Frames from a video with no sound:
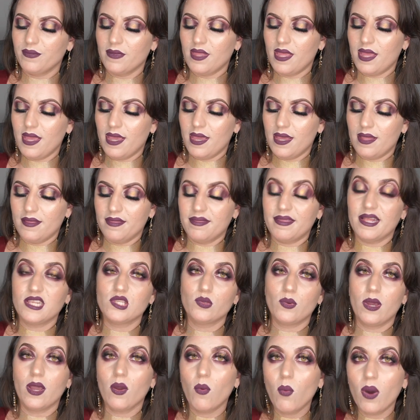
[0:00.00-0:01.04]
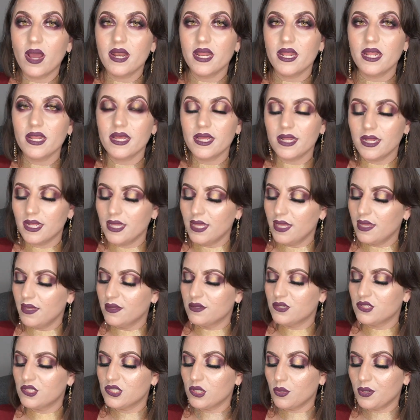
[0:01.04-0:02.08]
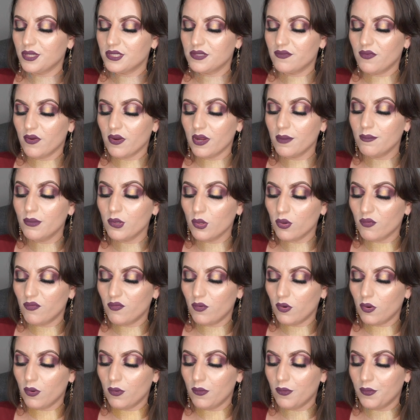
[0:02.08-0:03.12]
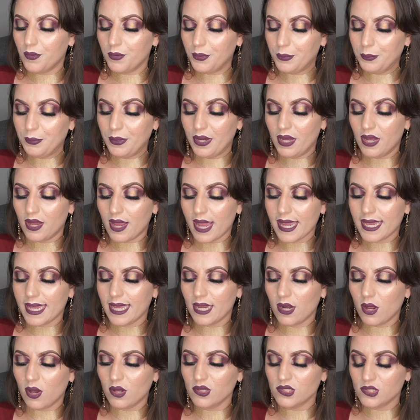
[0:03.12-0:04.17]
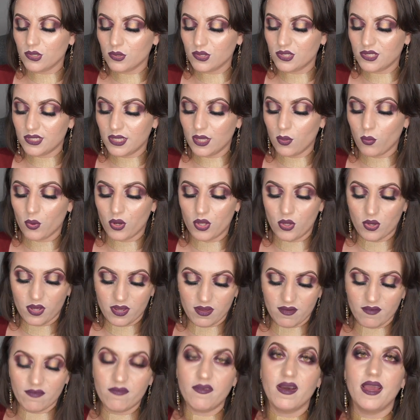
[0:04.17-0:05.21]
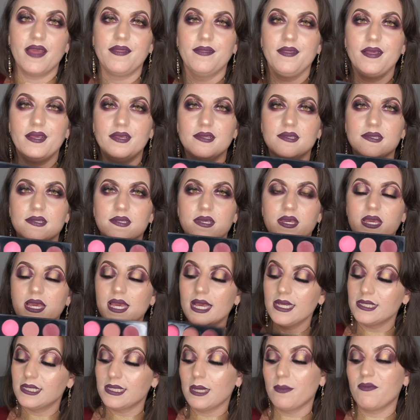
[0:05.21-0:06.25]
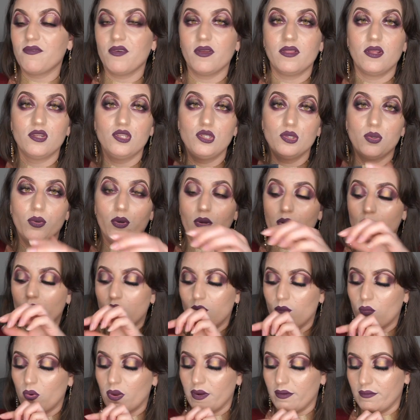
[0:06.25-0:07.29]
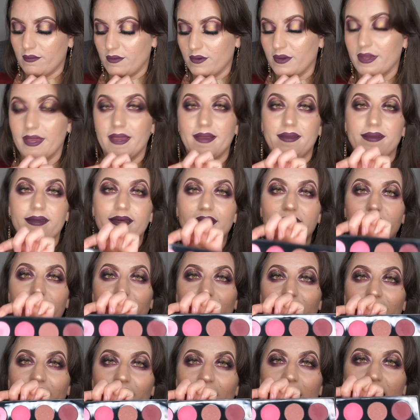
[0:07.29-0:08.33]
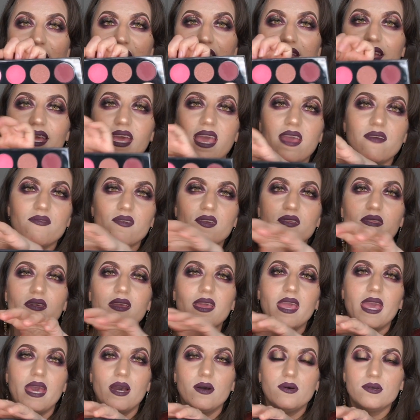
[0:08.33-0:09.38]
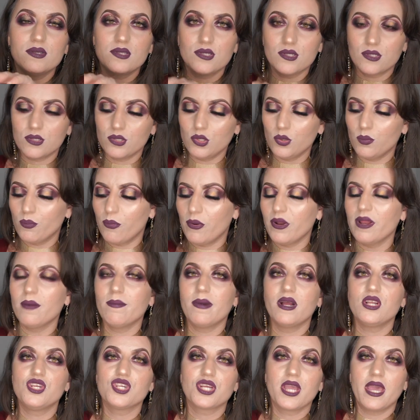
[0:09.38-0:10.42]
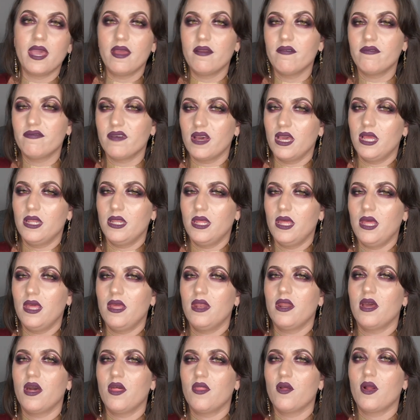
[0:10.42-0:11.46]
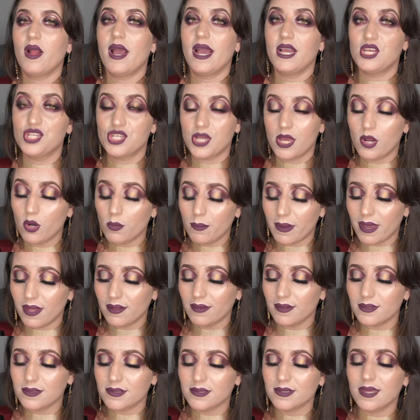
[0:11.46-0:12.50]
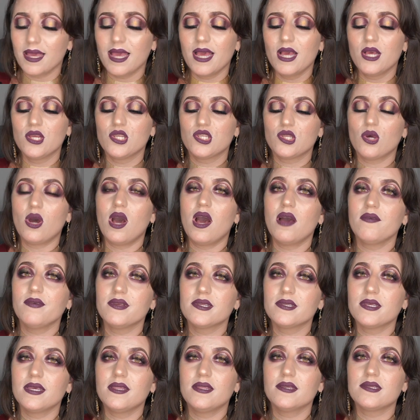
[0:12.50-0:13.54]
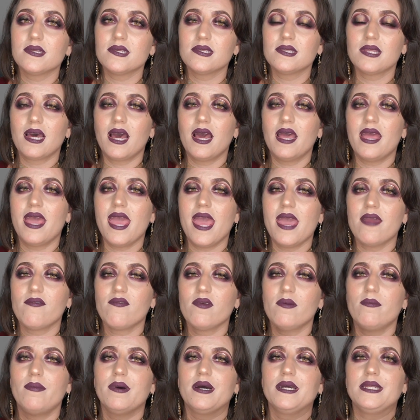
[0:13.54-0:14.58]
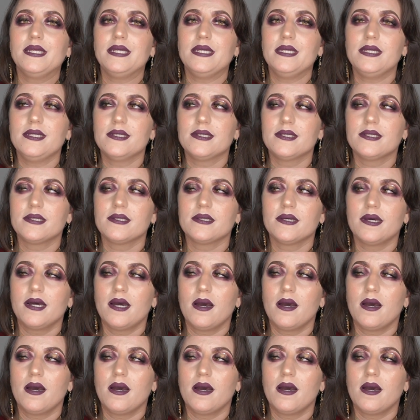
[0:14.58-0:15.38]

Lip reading: And that's why I wanted it. So it's very beautiful, but I can also see where you can find these, except for the duochrome one, okay? I think everything else, you pretty much can find it in other eyeshadow palettes. So obviously this is not everybody's